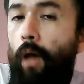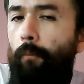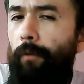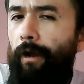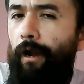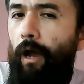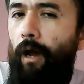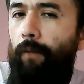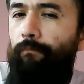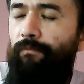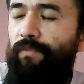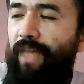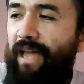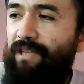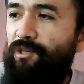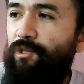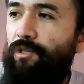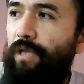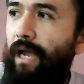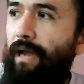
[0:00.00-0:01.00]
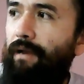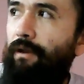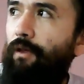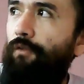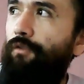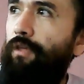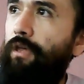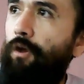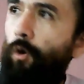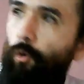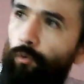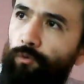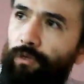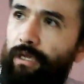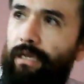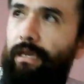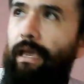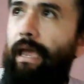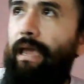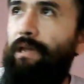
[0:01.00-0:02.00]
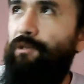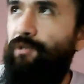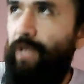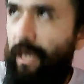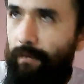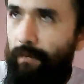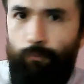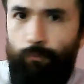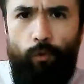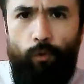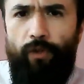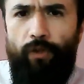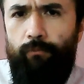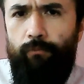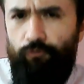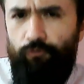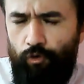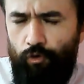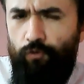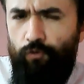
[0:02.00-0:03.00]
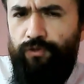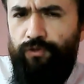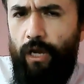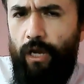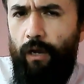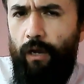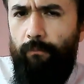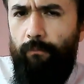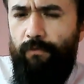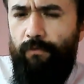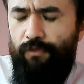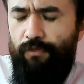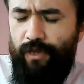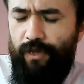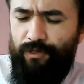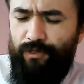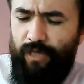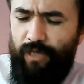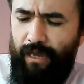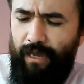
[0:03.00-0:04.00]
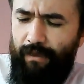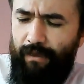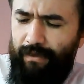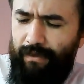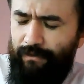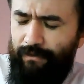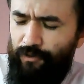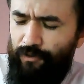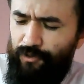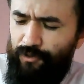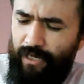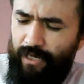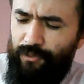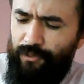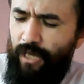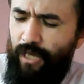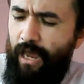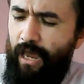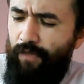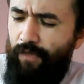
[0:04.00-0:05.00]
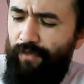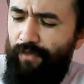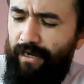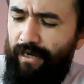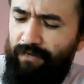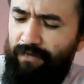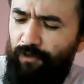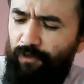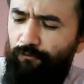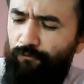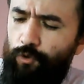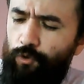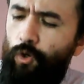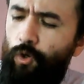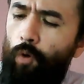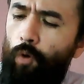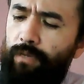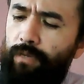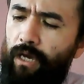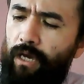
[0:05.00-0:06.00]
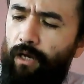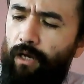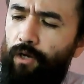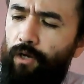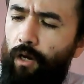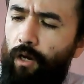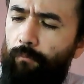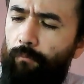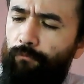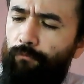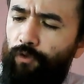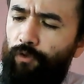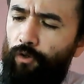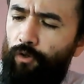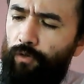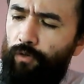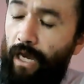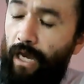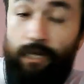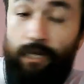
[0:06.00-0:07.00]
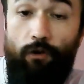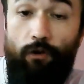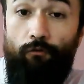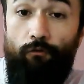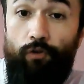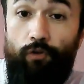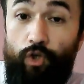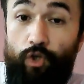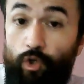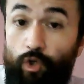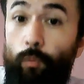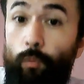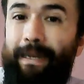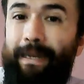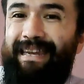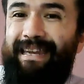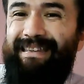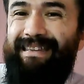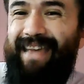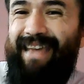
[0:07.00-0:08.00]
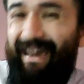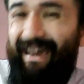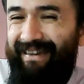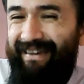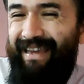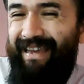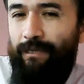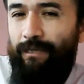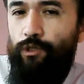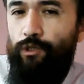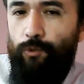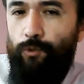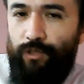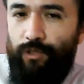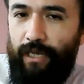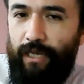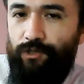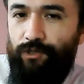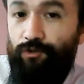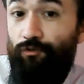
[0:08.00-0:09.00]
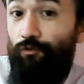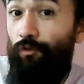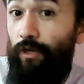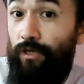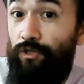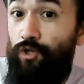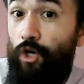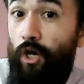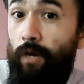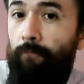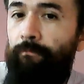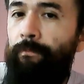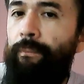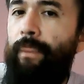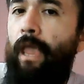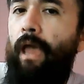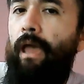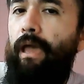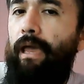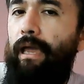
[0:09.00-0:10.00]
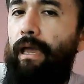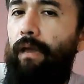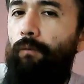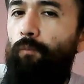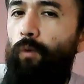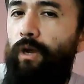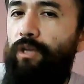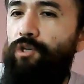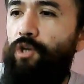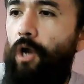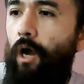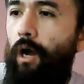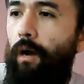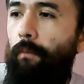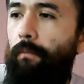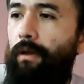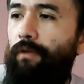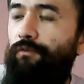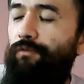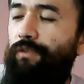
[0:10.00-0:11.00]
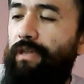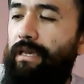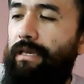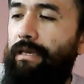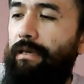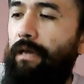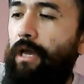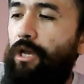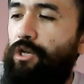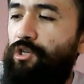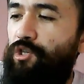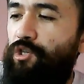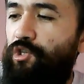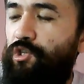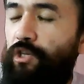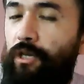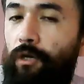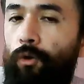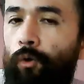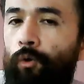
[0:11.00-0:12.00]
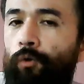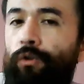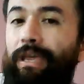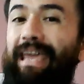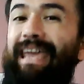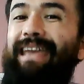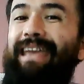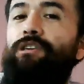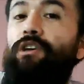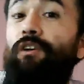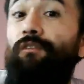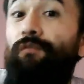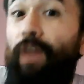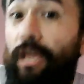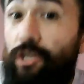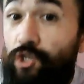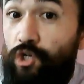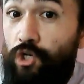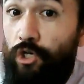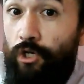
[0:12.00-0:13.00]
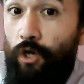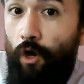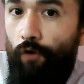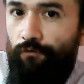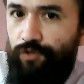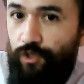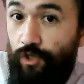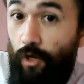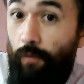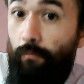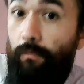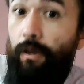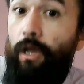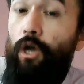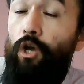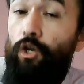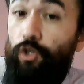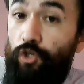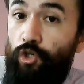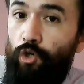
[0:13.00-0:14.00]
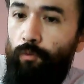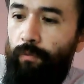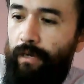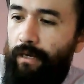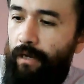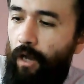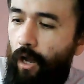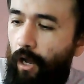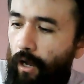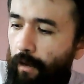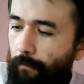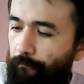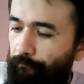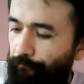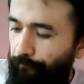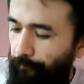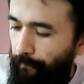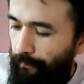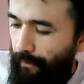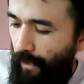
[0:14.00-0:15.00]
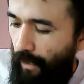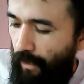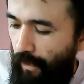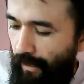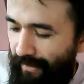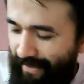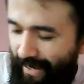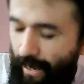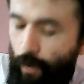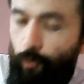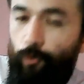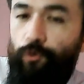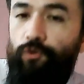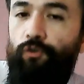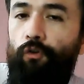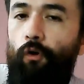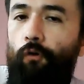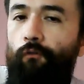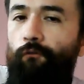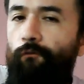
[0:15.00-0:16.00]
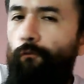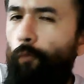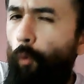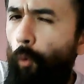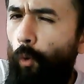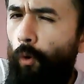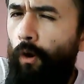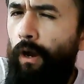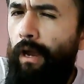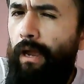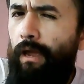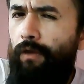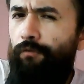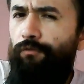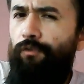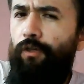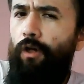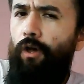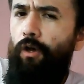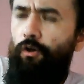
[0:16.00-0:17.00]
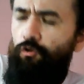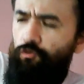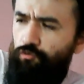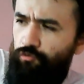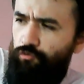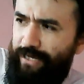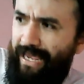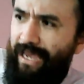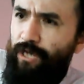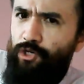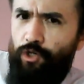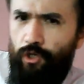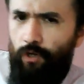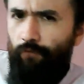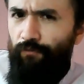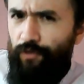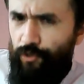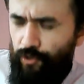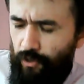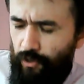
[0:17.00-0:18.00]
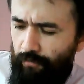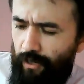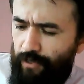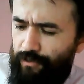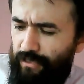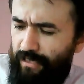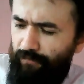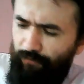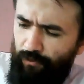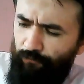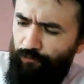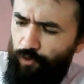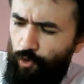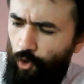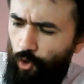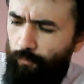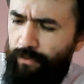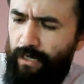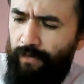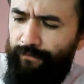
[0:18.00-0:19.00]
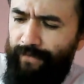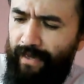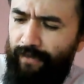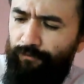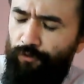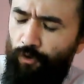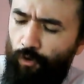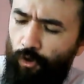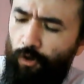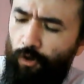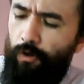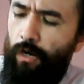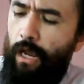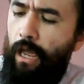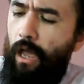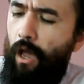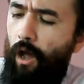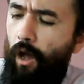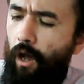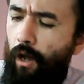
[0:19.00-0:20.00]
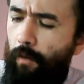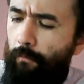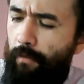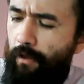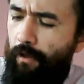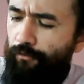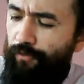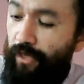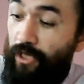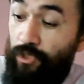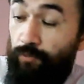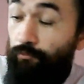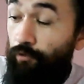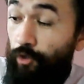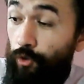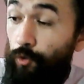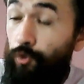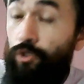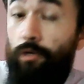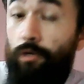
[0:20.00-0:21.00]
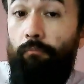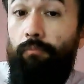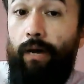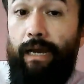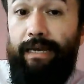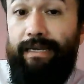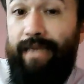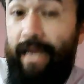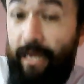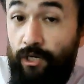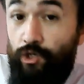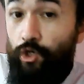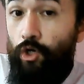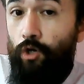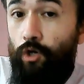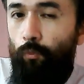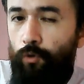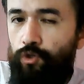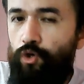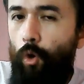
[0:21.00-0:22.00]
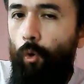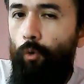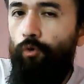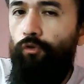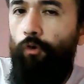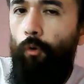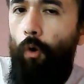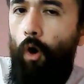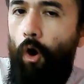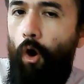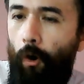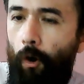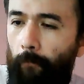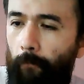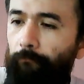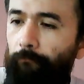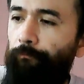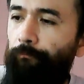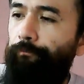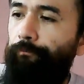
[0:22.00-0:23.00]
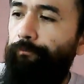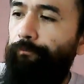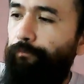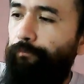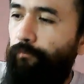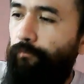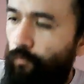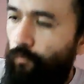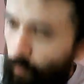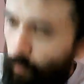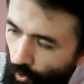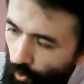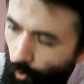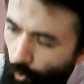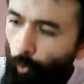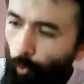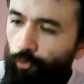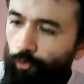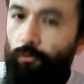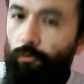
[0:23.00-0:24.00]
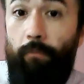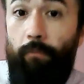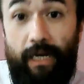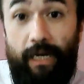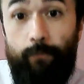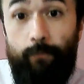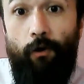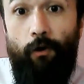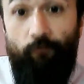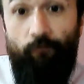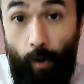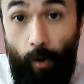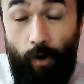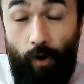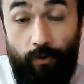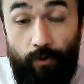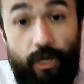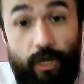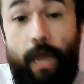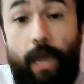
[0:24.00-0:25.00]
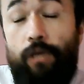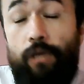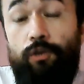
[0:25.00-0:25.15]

But that's not the only example that proves this, in the sense that even if you go beyond the kind of human techne, to use the ancient Greek term, in which the skilled intervention of some human accounts for the creation of this composite, even if you go beyond that, there are things produced by nature which also are holes made up of parts.